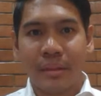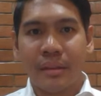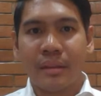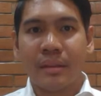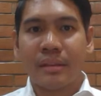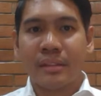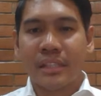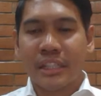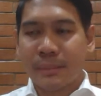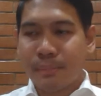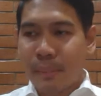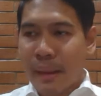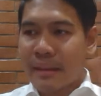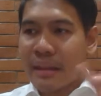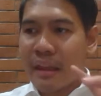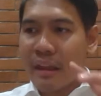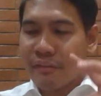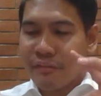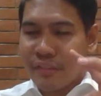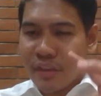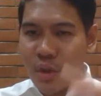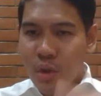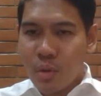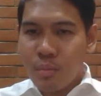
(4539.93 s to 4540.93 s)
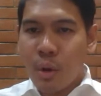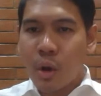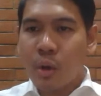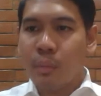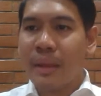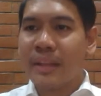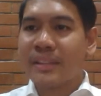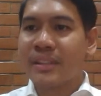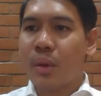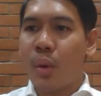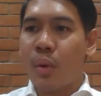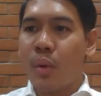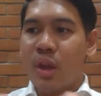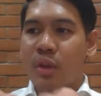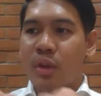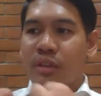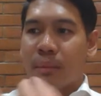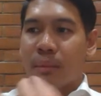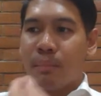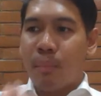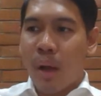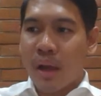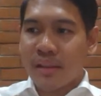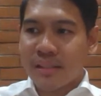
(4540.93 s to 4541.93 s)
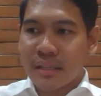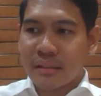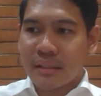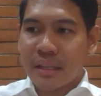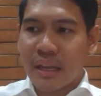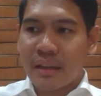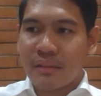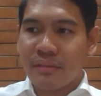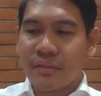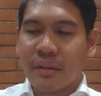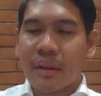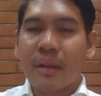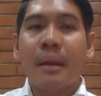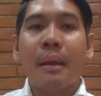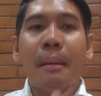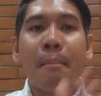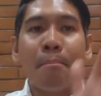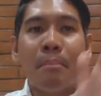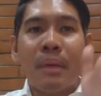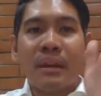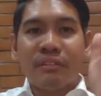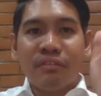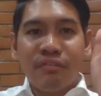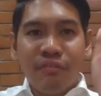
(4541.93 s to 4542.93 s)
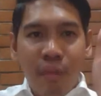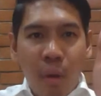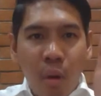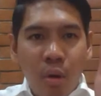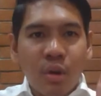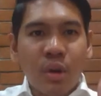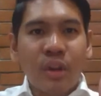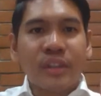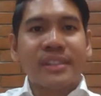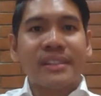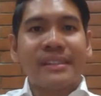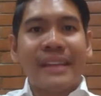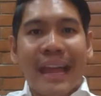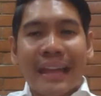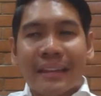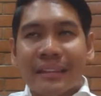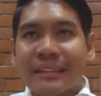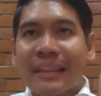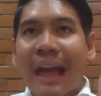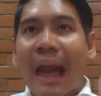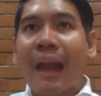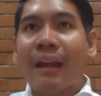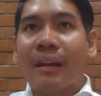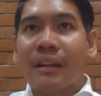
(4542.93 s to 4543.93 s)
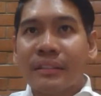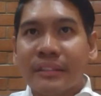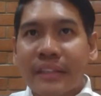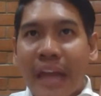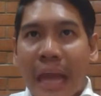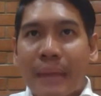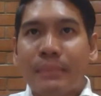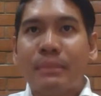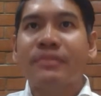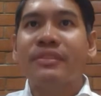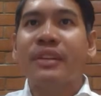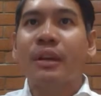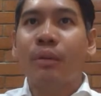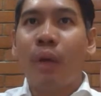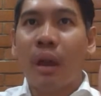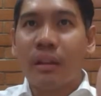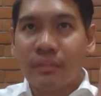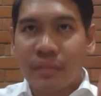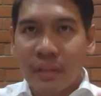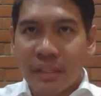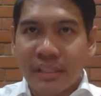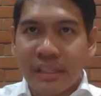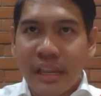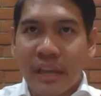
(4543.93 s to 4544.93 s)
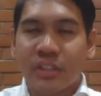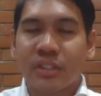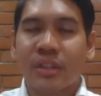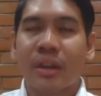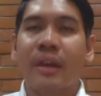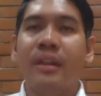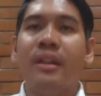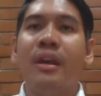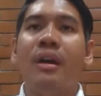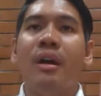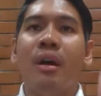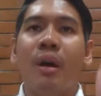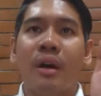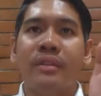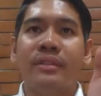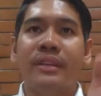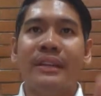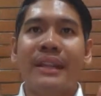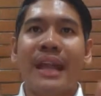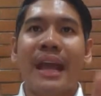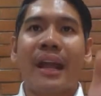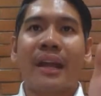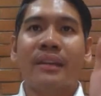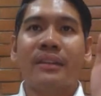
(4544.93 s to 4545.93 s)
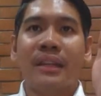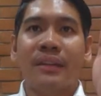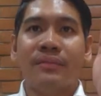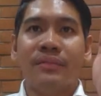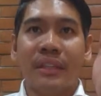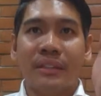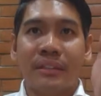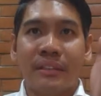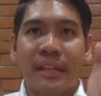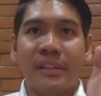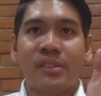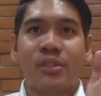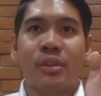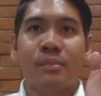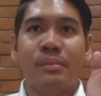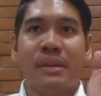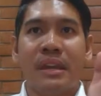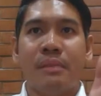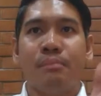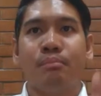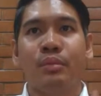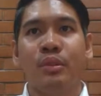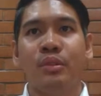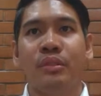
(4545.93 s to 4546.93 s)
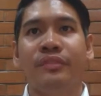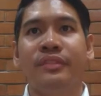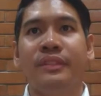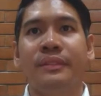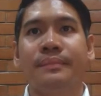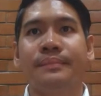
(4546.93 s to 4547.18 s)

Spend a few moments only on the positive, but focus the entire time of the conversation on the negative that needs to be improved.